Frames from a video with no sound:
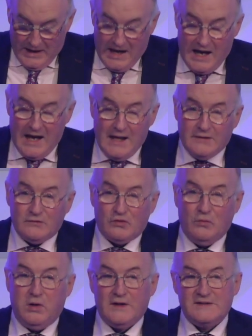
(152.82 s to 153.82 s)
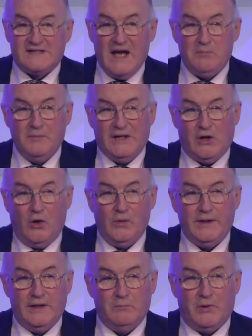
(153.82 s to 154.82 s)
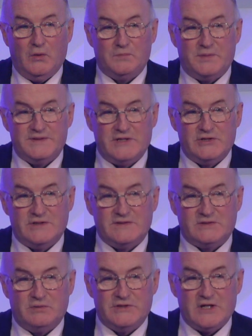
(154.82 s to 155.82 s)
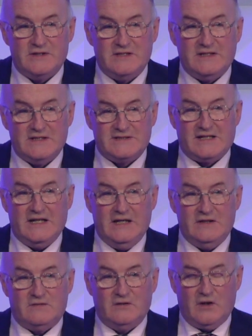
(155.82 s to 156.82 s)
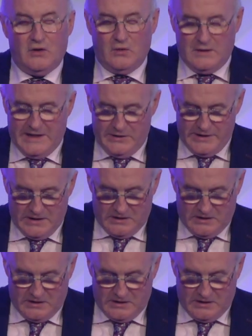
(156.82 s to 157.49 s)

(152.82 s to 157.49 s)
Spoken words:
And what has kept me going in both positions, which I think is key to the whole area